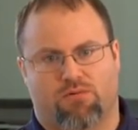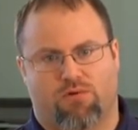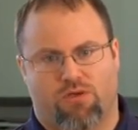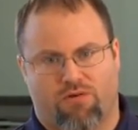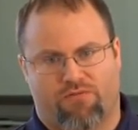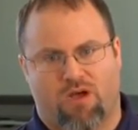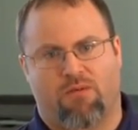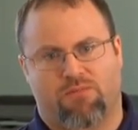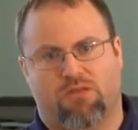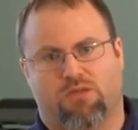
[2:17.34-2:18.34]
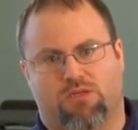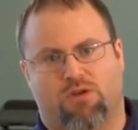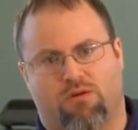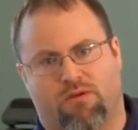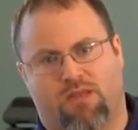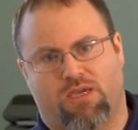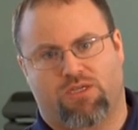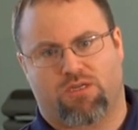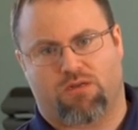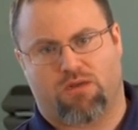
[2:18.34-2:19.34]
or you have come to the
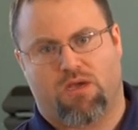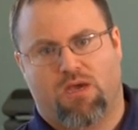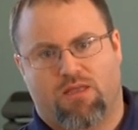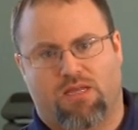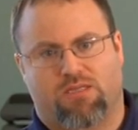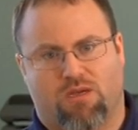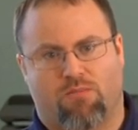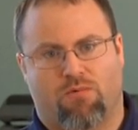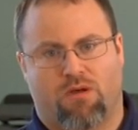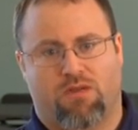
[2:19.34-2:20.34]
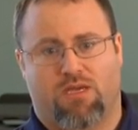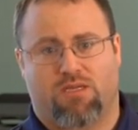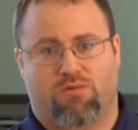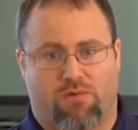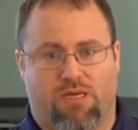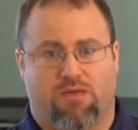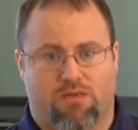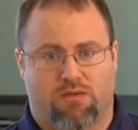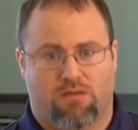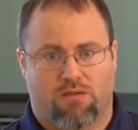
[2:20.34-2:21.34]
determination that someone is
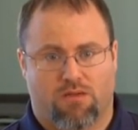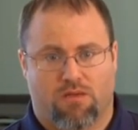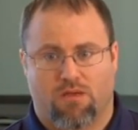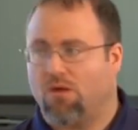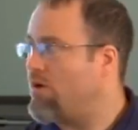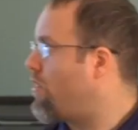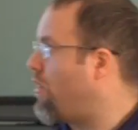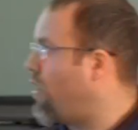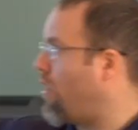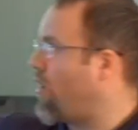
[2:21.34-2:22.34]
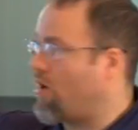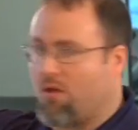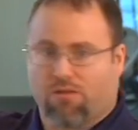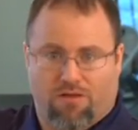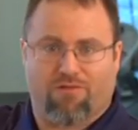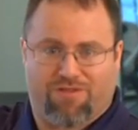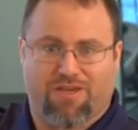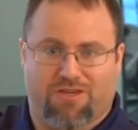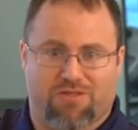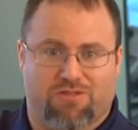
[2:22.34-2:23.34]
weak, all of
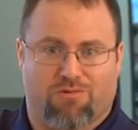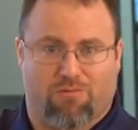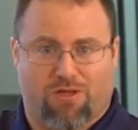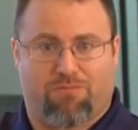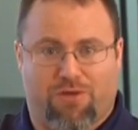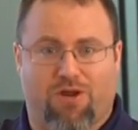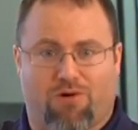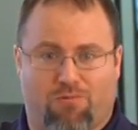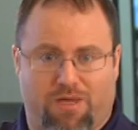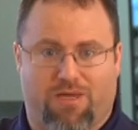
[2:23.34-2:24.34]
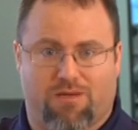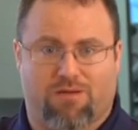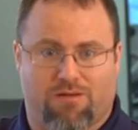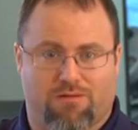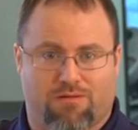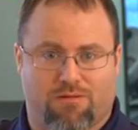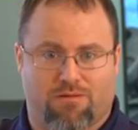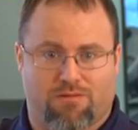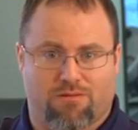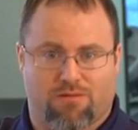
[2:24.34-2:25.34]
these will appear weak.
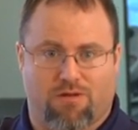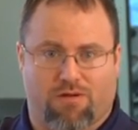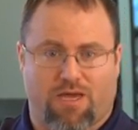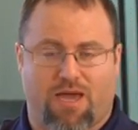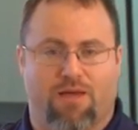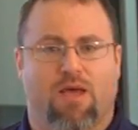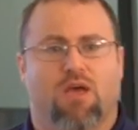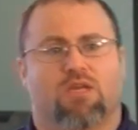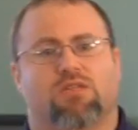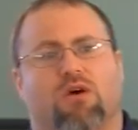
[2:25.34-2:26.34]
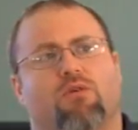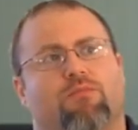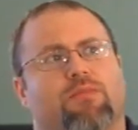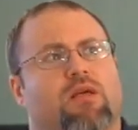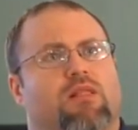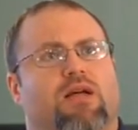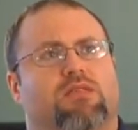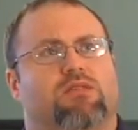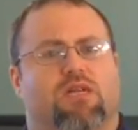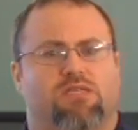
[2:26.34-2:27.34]
Okay, so
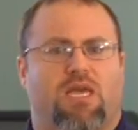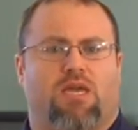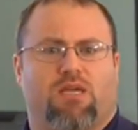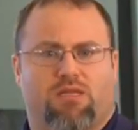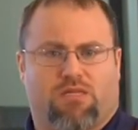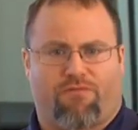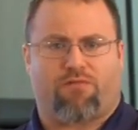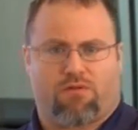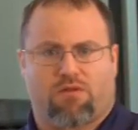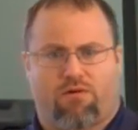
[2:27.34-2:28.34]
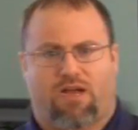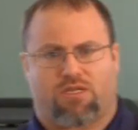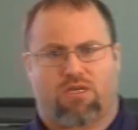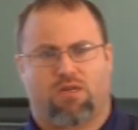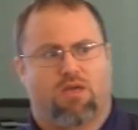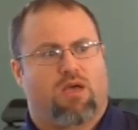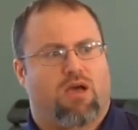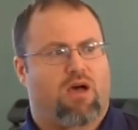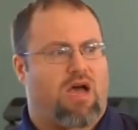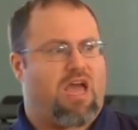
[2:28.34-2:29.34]
let's take it a different direction.
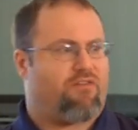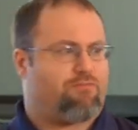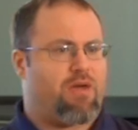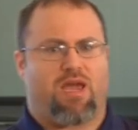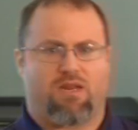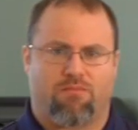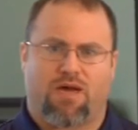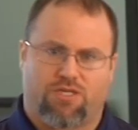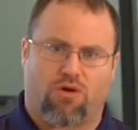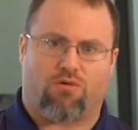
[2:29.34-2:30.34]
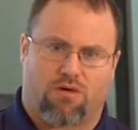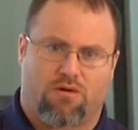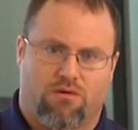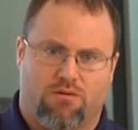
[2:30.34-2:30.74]
I have pain in my shoulder,